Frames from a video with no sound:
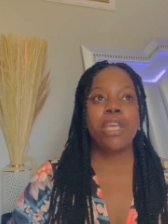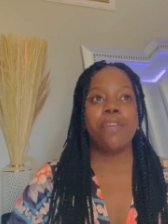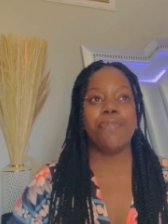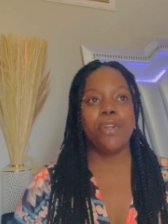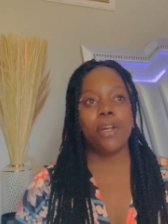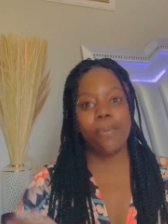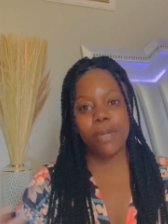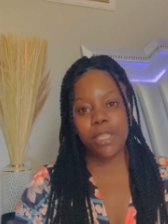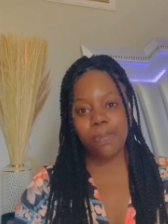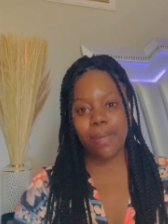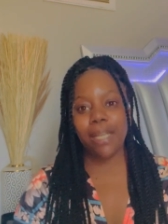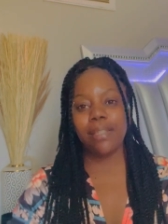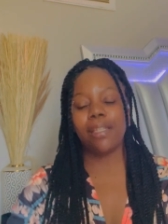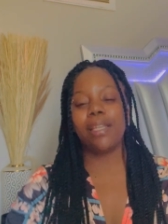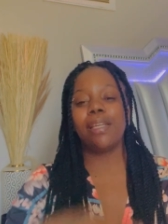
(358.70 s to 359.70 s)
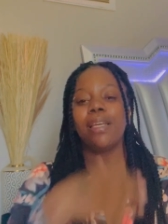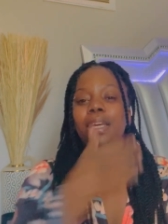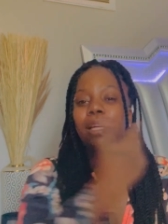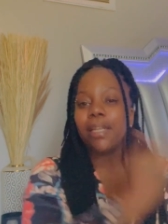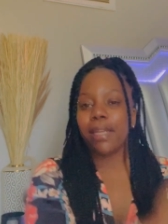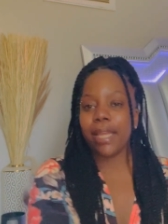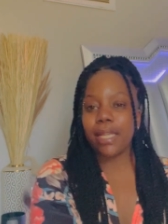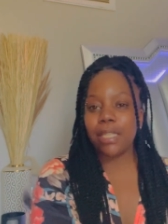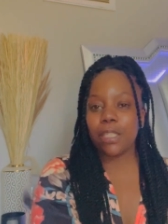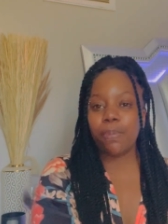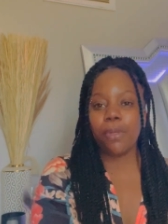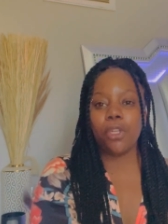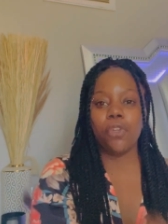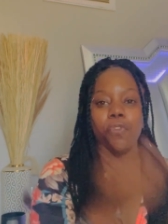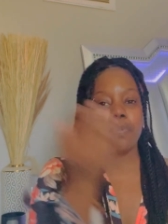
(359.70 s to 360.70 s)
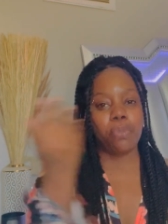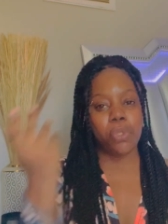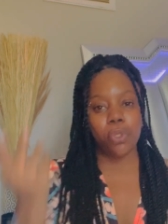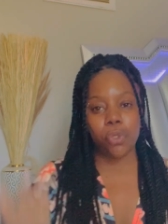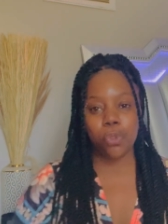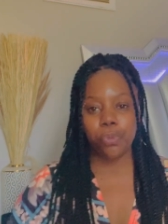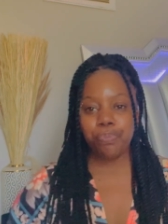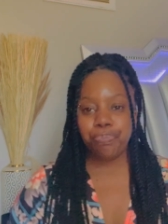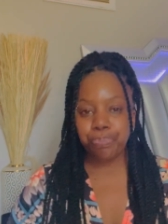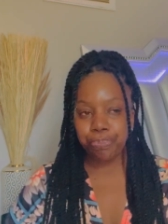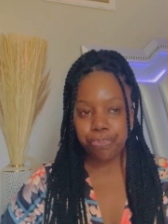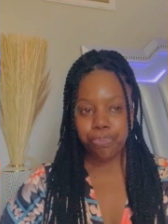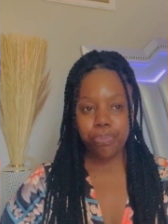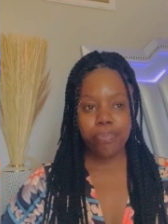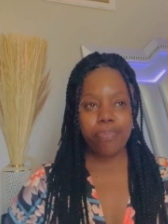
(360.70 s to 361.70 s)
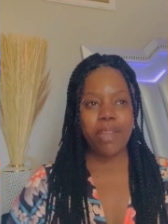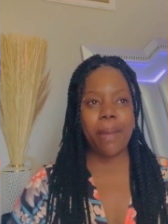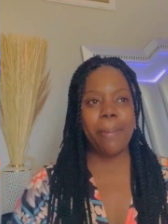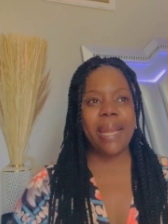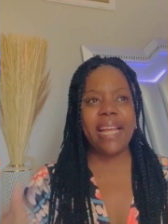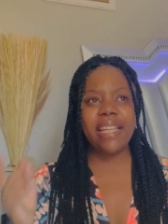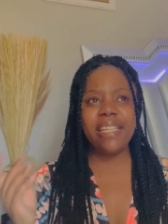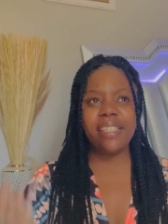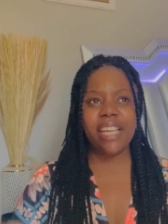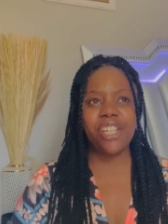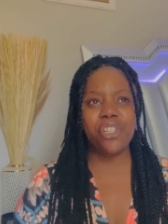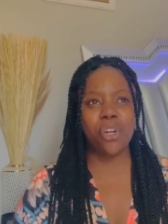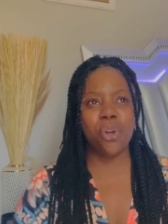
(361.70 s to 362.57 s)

if you don't respect it they suspend you from school but at least they should